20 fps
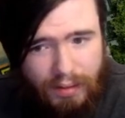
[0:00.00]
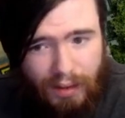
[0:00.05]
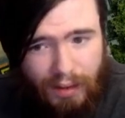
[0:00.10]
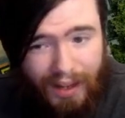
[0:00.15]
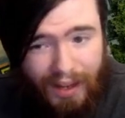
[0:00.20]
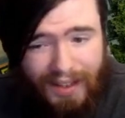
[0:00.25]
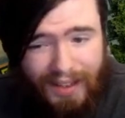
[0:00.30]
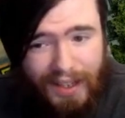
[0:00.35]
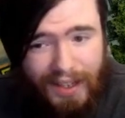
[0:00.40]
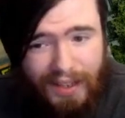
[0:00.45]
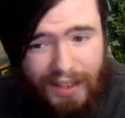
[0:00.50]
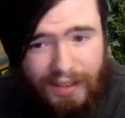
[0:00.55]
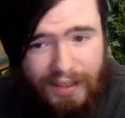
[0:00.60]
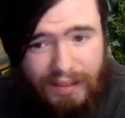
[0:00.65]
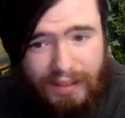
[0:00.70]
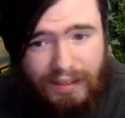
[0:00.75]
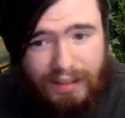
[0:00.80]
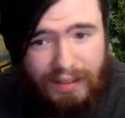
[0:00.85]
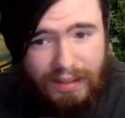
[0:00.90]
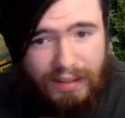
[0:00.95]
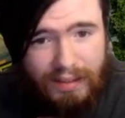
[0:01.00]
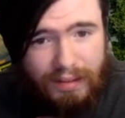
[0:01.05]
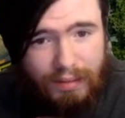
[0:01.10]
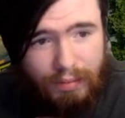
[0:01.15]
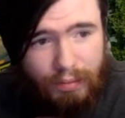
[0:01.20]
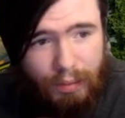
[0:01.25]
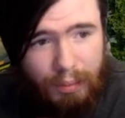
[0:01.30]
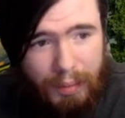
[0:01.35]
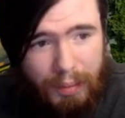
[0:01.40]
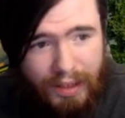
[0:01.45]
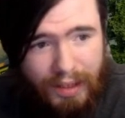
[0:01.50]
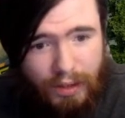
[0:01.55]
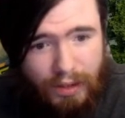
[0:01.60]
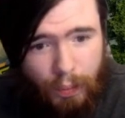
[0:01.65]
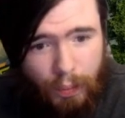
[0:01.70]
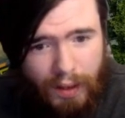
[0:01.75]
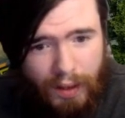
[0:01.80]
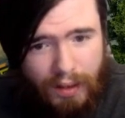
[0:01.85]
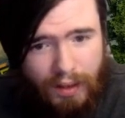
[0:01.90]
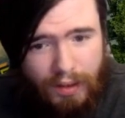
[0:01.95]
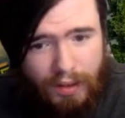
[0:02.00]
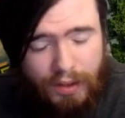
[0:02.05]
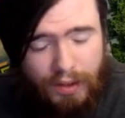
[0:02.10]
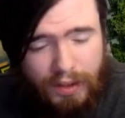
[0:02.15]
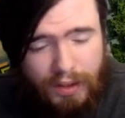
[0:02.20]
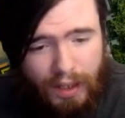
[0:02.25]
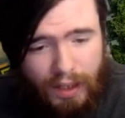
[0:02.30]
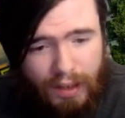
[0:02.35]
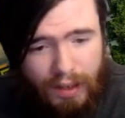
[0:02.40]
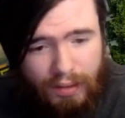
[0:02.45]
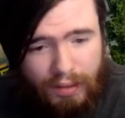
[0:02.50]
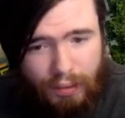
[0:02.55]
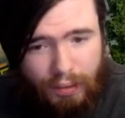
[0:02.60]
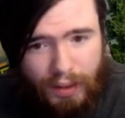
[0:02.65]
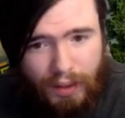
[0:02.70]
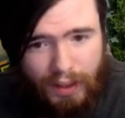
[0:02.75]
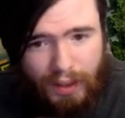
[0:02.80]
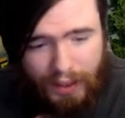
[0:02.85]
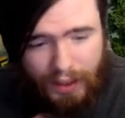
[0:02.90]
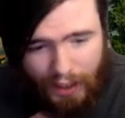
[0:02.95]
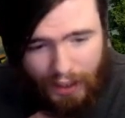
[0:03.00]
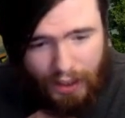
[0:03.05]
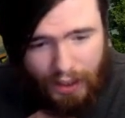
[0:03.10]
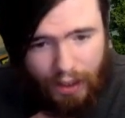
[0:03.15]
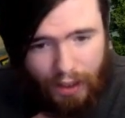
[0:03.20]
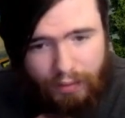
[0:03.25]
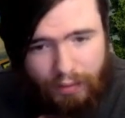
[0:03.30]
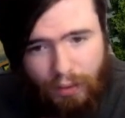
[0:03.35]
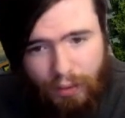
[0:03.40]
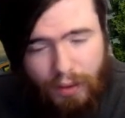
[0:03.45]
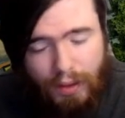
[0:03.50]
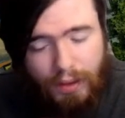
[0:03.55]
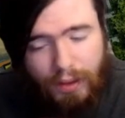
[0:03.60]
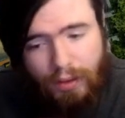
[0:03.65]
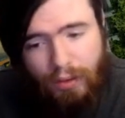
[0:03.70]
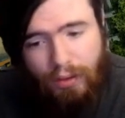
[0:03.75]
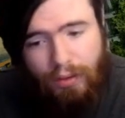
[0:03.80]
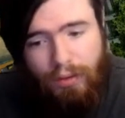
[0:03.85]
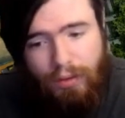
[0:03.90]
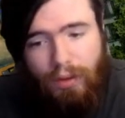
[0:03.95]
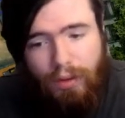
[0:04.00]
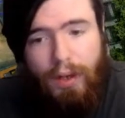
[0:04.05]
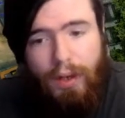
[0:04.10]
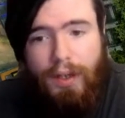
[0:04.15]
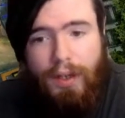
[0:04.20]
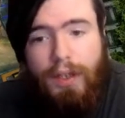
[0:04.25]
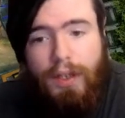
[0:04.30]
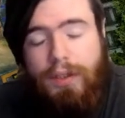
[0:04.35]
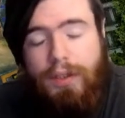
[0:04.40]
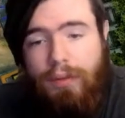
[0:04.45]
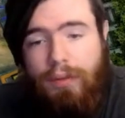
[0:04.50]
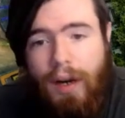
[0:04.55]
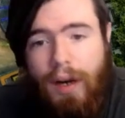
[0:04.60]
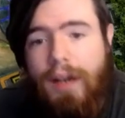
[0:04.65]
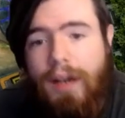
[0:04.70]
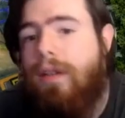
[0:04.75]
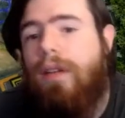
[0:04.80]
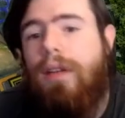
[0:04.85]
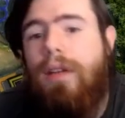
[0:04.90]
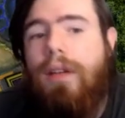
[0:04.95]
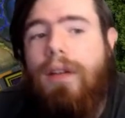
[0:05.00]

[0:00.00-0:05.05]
I guess? We might as well. There's not really any other really good targets, right?